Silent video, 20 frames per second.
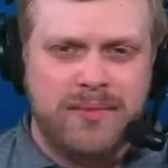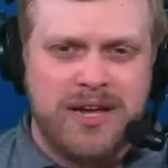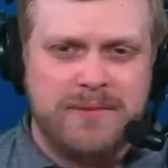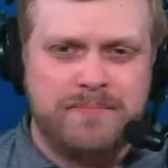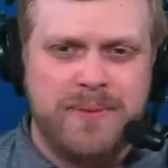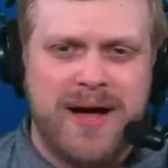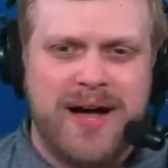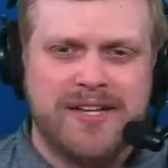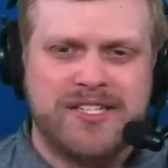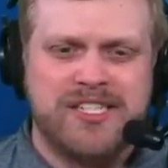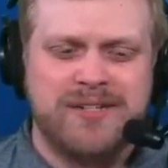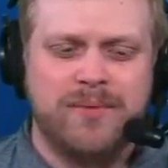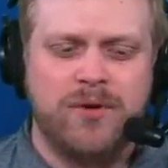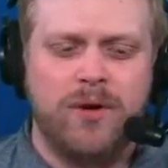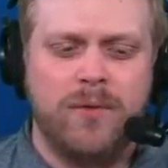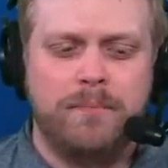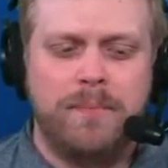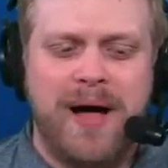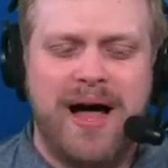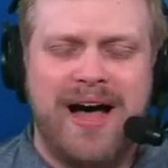made
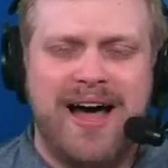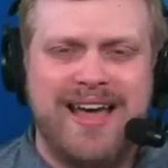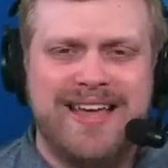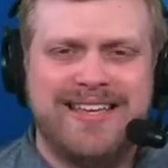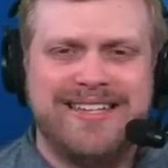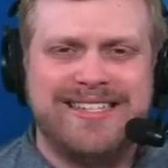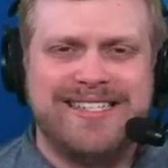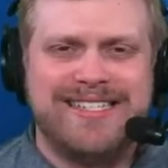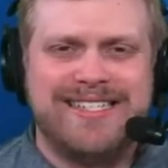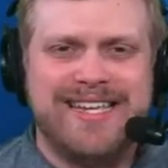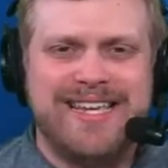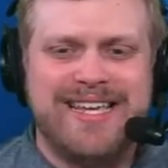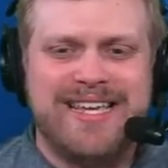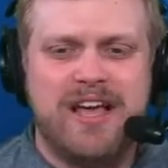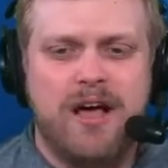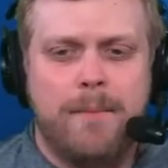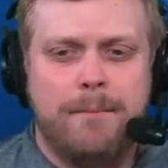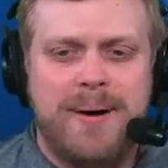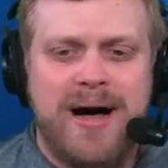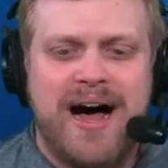possible by
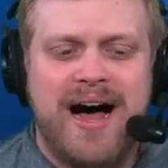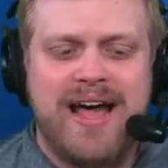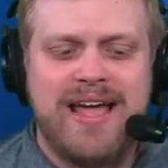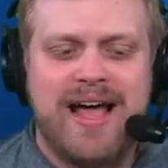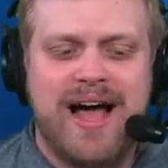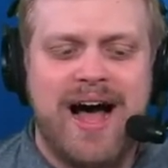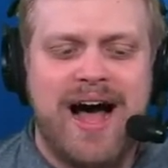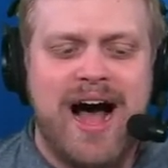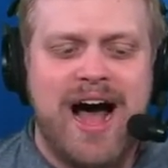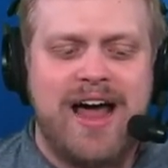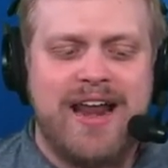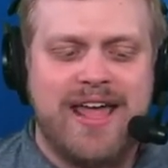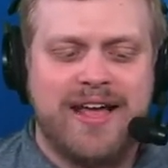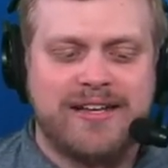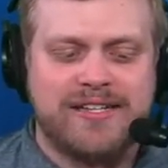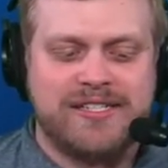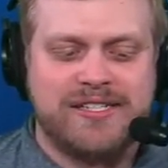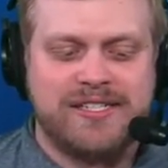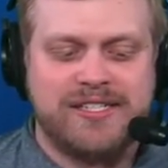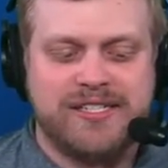
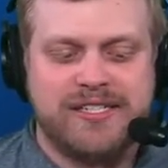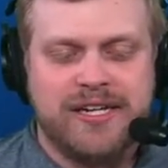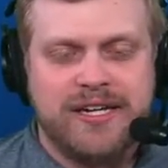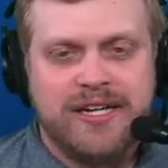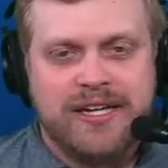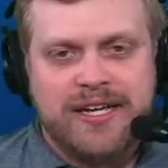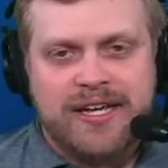ZBiotics.